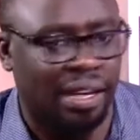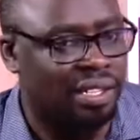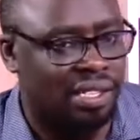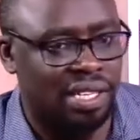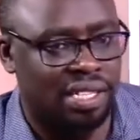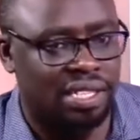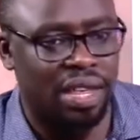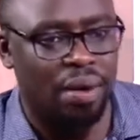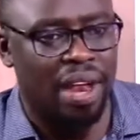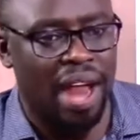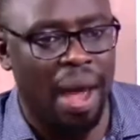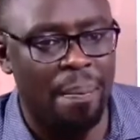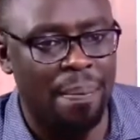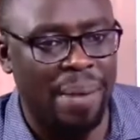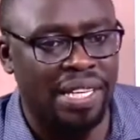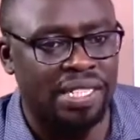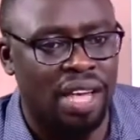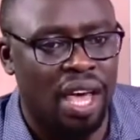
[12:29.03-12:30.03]
It's just the
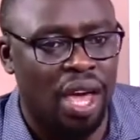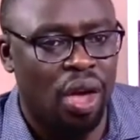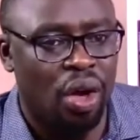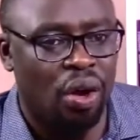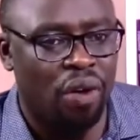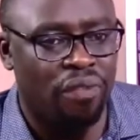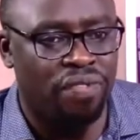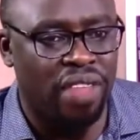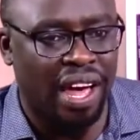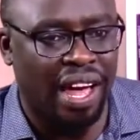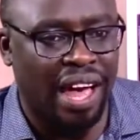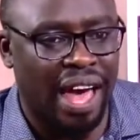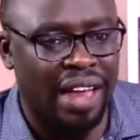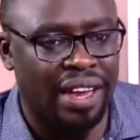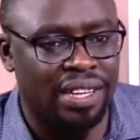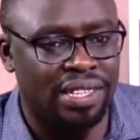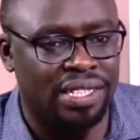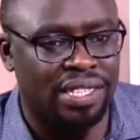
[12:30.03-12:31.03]
numbers of the
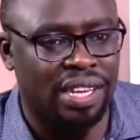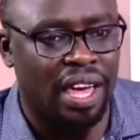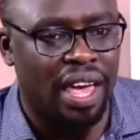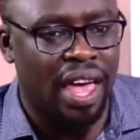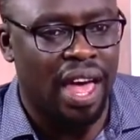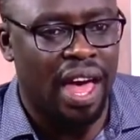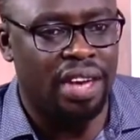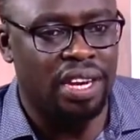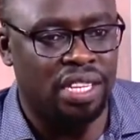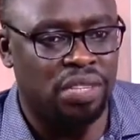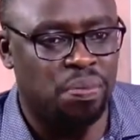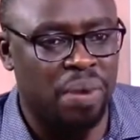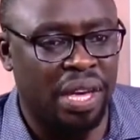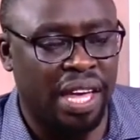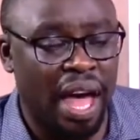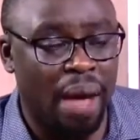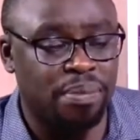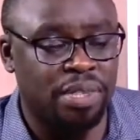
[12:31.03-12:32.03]
currency, and it
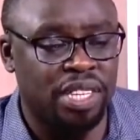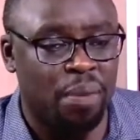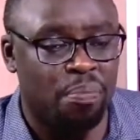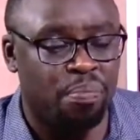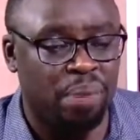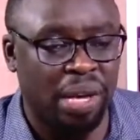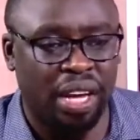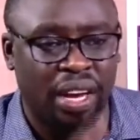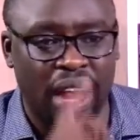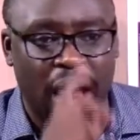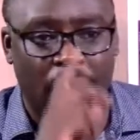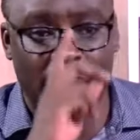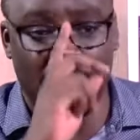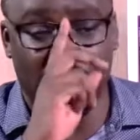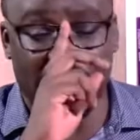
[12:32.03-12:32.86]
becomes a big number.